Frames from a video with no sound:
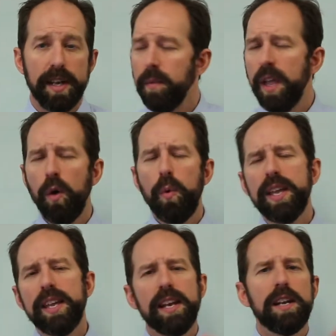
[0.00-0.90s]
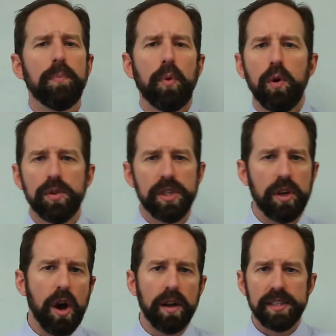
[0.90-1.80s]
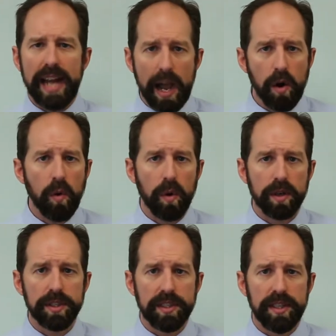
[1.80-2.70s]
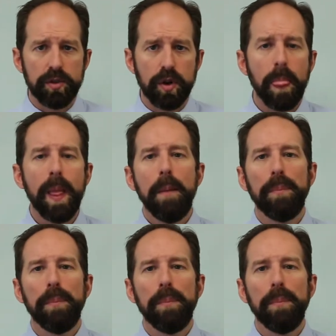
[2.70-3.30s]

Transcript: Now, we could get into pros and cons and how it works, etc.